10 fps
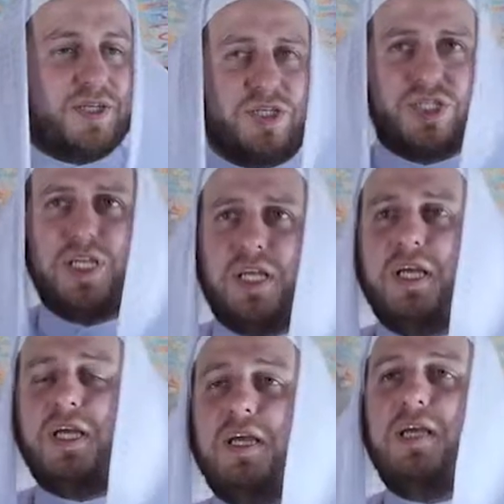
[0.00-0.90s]

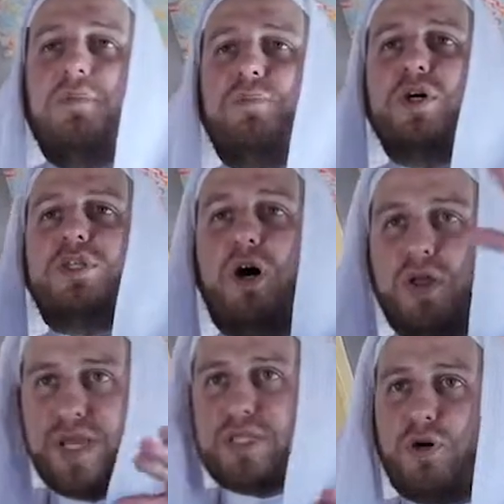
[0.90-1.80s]
She put
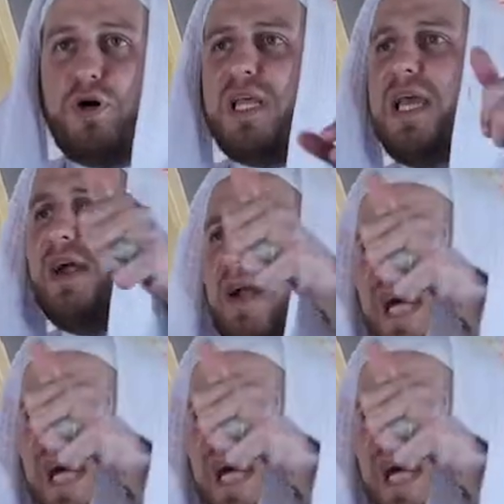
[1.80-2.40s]
on the trolley her